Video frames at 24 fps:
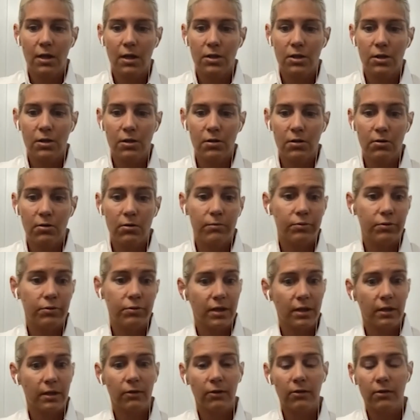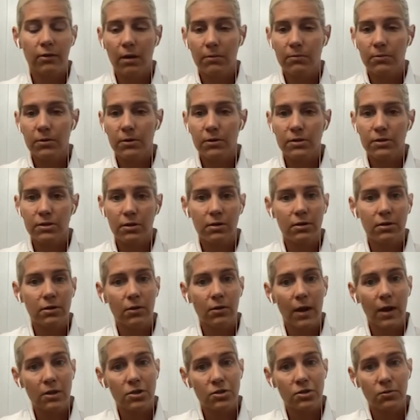your predicted numbers aren't your
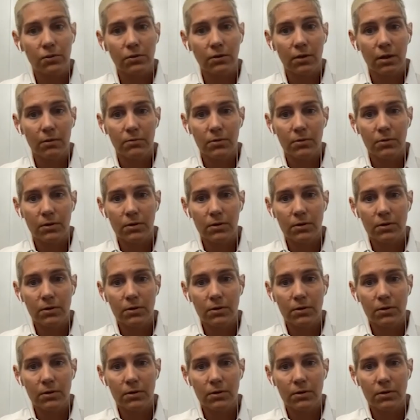actual numbers,